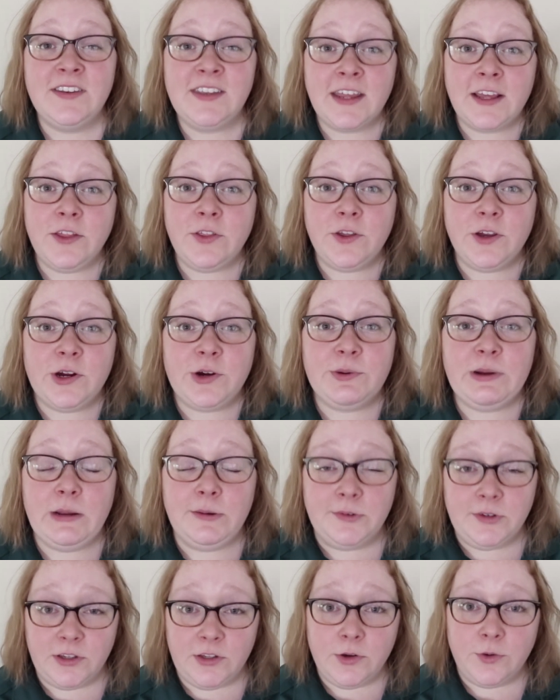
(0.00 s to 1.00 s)
to take a look
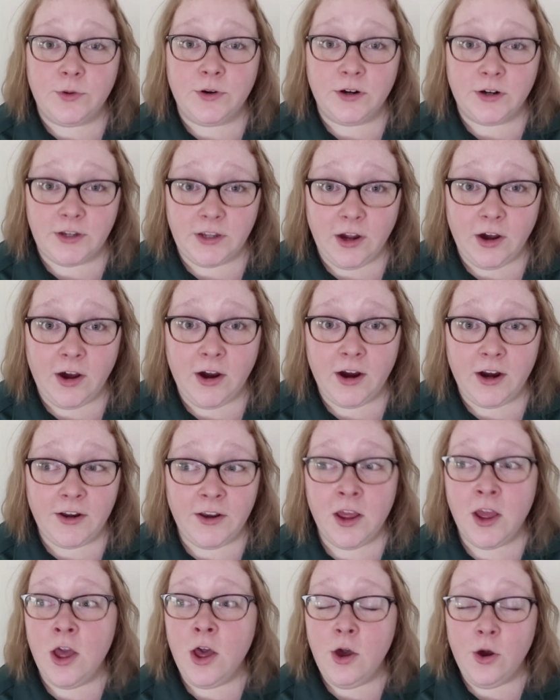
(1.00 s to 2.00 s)
around your
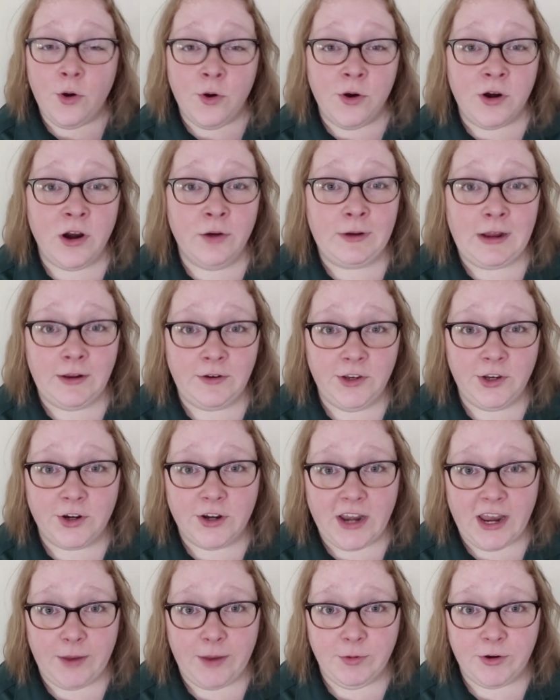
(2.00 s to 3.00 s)
yard or around
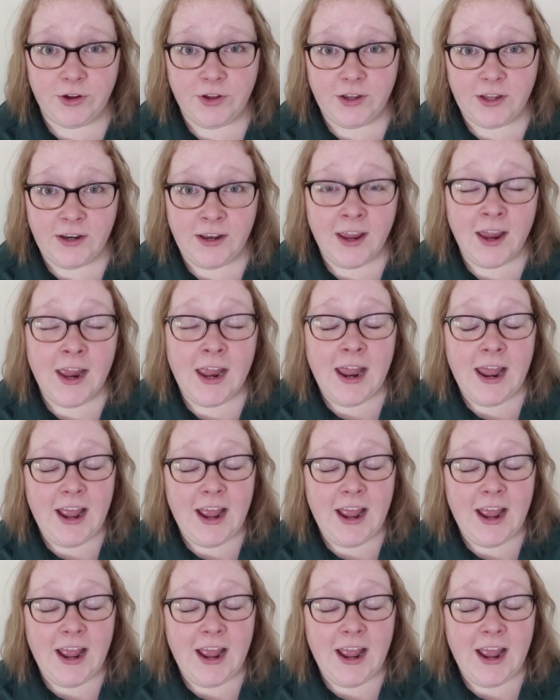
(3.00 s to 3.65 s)
your neighborhood